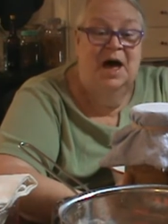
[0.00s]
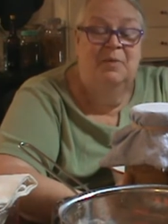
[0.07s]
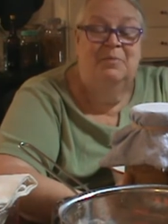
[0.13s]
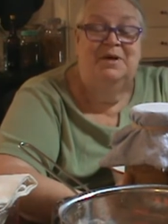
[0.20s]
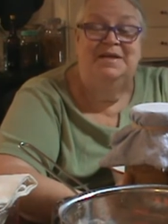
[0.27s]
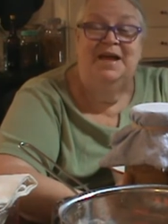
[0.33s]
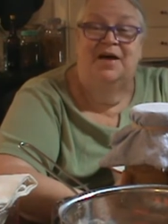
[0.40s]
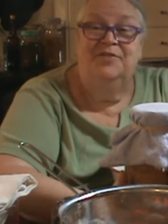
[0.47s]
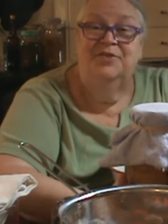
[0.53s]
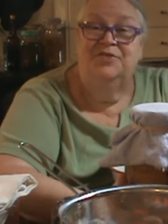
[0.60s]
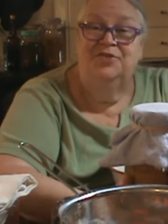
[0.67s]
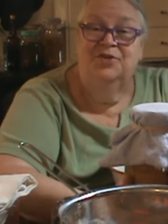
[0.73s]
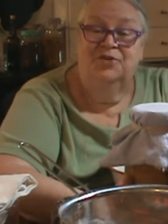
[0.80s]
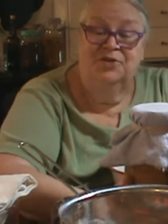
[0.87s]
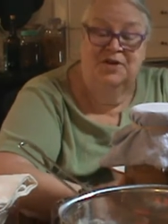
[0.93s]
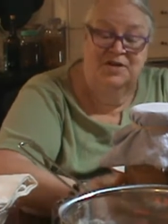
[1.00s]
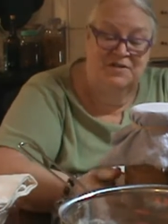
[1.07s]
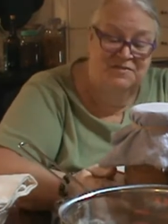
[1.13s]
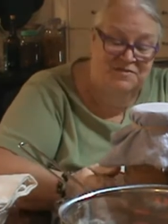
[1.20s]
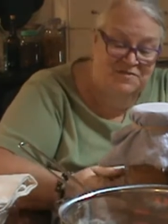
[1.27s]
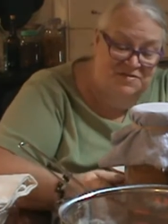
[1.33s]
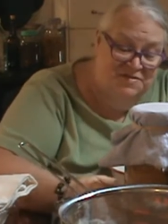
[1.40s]
But now that
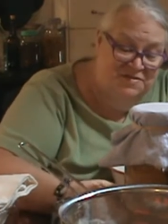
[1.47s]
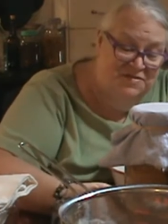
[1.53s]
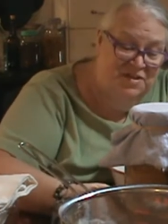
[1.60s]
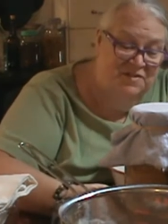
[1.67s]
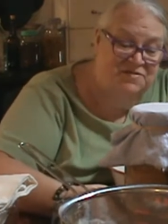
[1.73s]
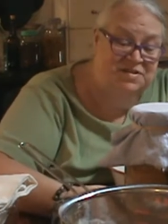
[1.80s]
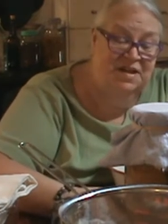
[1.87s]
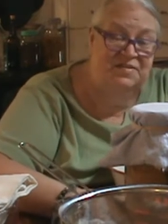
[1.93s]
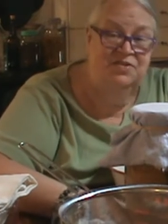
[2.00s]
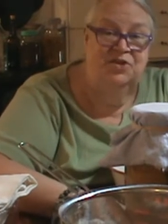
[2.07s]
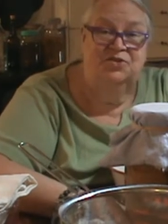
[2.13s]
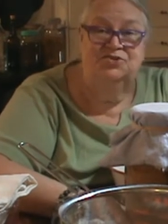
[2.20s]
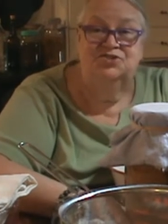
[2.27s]
they've done their